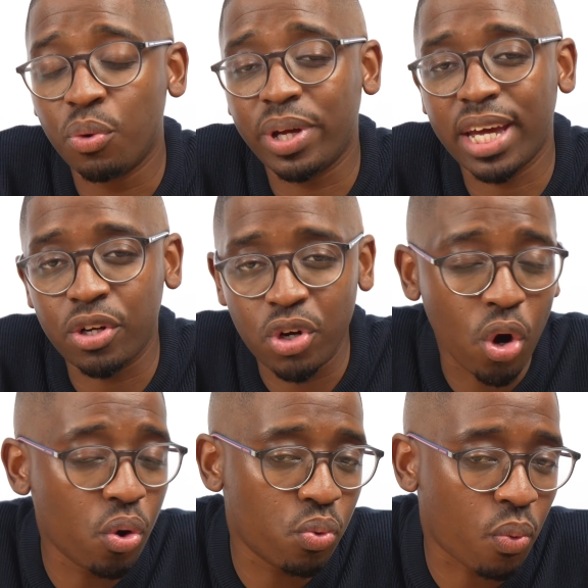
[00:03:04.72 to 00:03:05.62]
we get
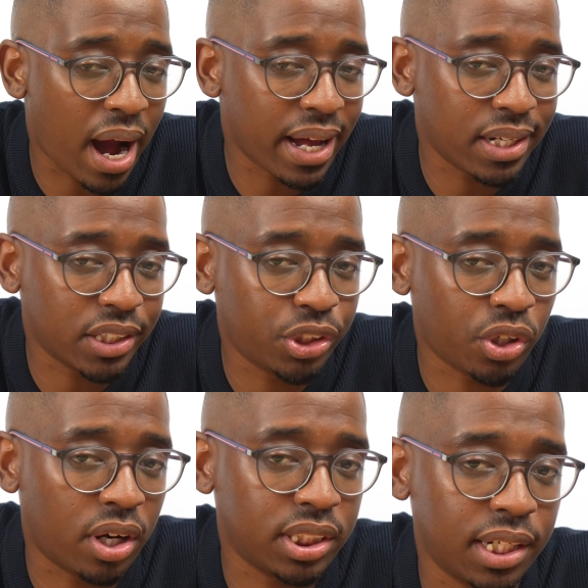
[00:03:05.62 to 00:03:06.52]
no wireless
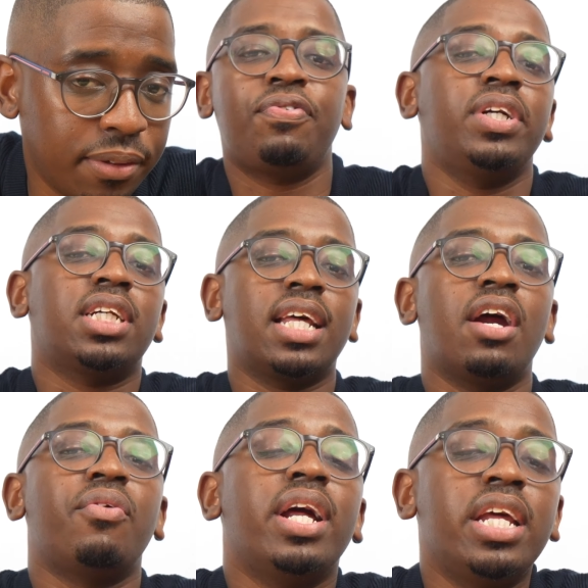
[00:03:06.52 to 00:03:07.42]
charging. A feature that
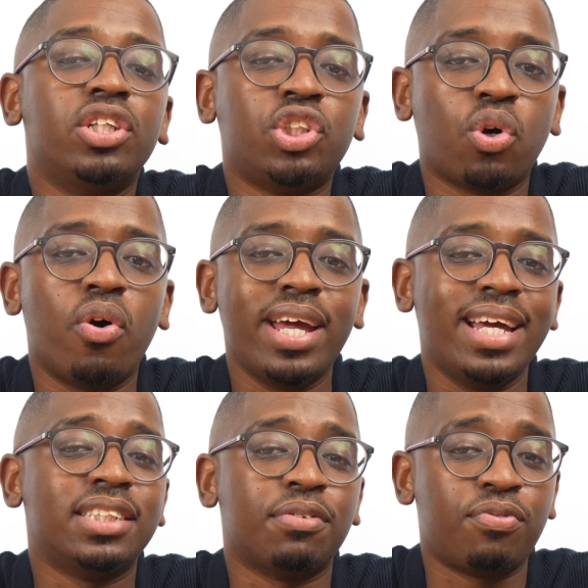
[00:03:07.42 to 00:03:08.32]
I really enjoy
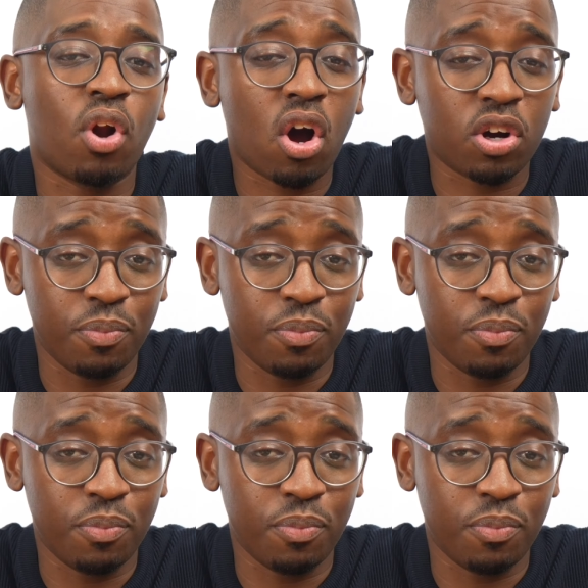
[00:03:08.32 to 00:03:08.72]
is vlog